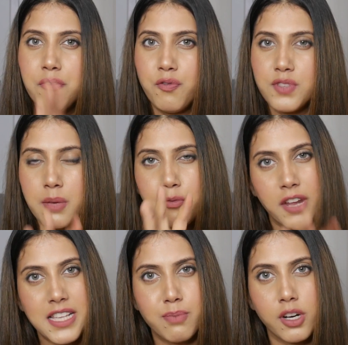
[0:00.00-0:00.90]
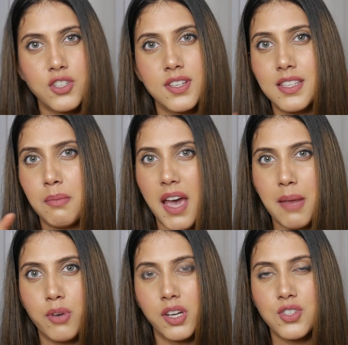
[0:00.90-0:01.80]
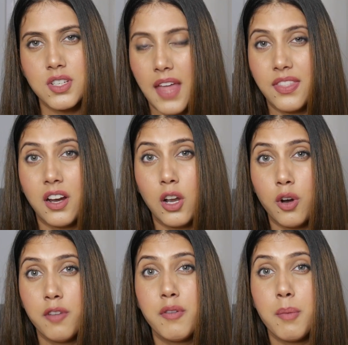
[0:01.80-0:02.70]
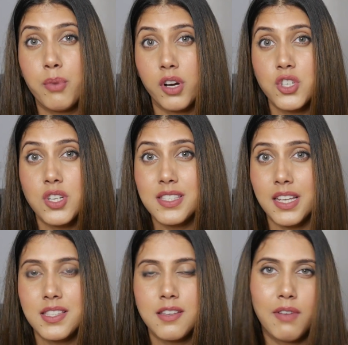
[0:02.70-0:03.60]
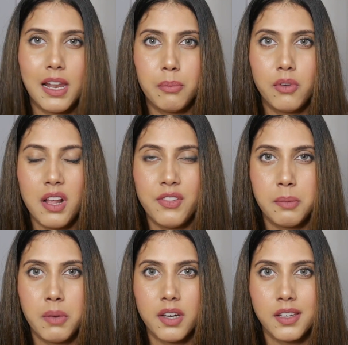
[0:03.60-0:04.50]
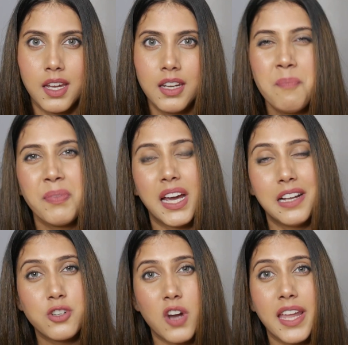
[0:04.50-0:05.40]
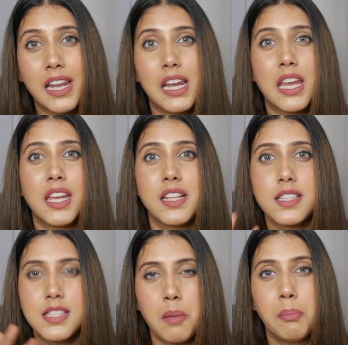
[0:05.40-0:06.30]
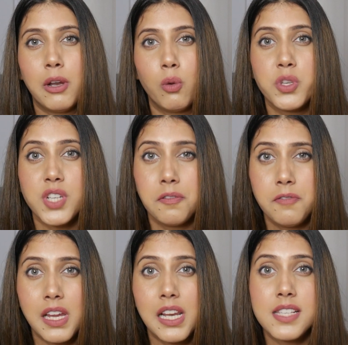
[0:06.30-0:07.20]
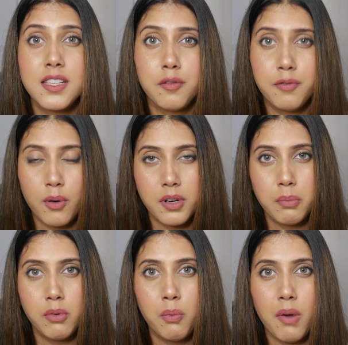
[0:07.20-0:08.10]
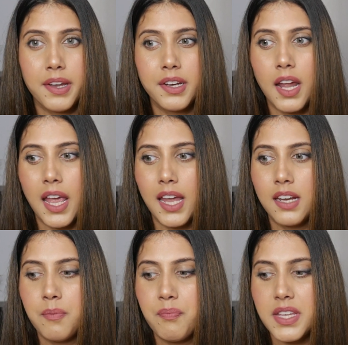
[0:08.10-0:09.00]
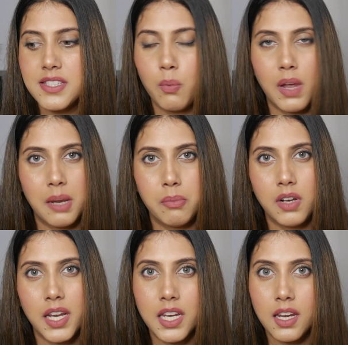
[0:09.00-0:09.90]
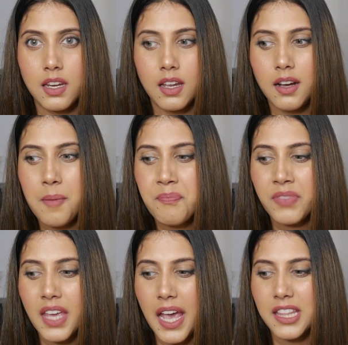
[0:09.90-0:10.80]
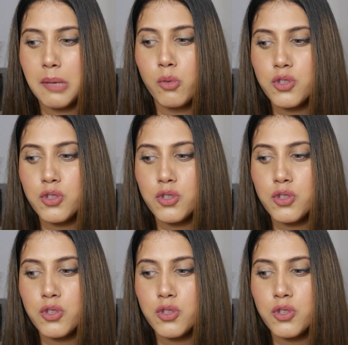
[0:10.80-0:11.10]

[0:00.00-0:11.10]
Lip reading: some face brushes, some eye brushes, and there are a lot of brush sets available in the market. I'll try and link in some below which I feel is an affordable one and is available in India. I think most